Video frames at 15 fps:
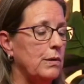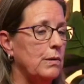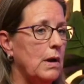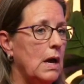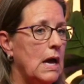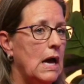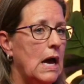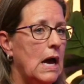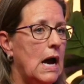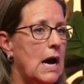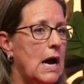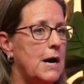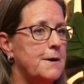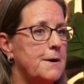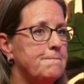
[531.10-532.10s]
you,
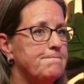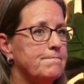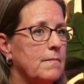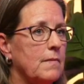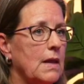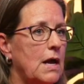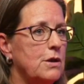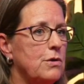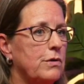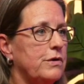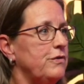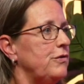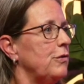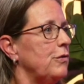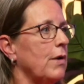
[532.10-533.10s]
and you
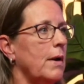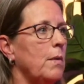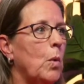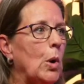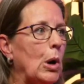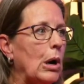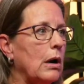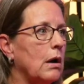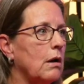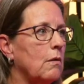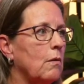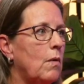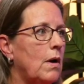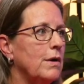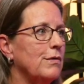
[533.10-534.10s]
can do great work
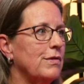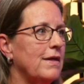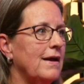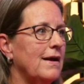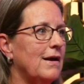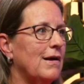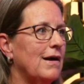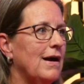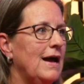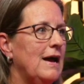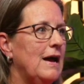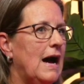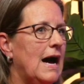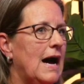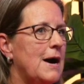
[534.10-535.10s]
while you're there.
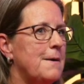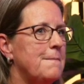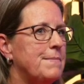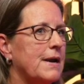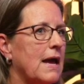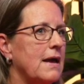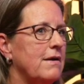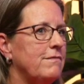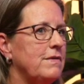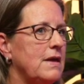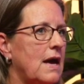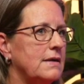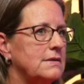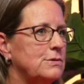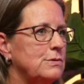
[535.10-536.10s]
But I have
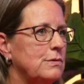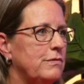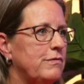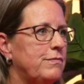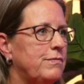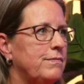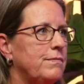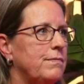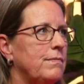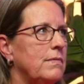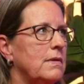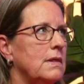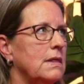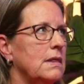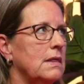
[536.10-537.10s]
yet to have
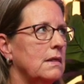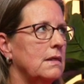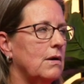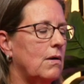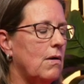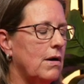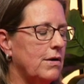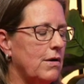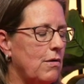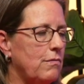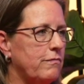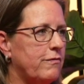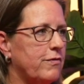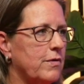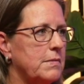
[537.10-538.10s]
gone
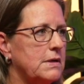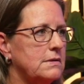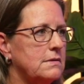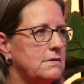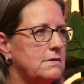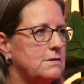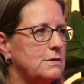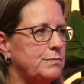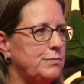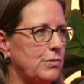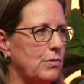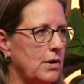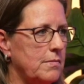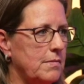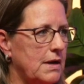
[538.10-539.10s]
home from a
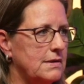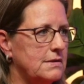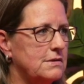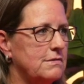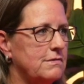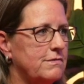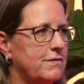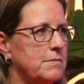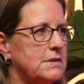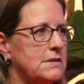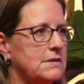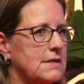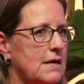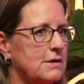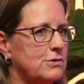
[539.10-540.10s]
deployment, from a
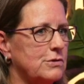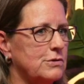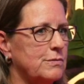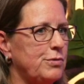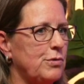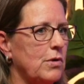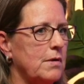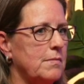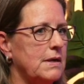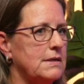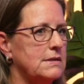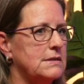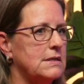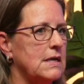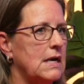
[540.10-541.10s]
disaster
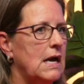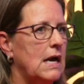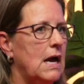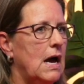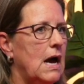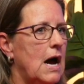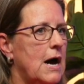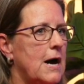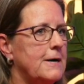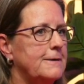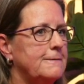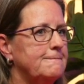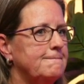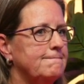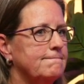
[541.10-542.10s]
deployment,
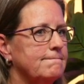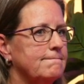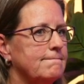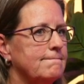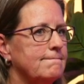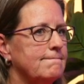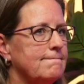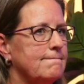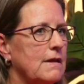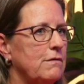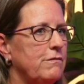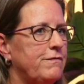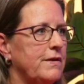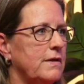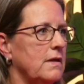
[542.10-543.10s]
um,
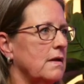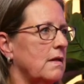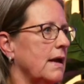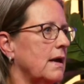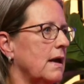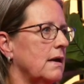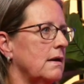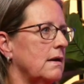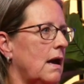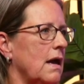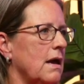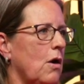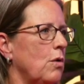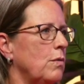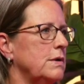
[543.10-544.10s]
feeling like I
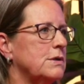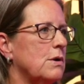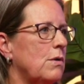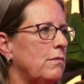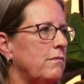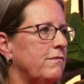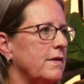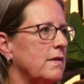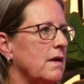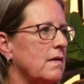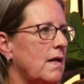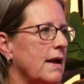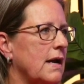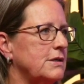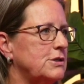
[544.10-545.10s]
always go home feeling
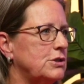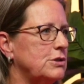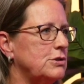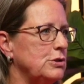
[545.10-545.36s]
like I should do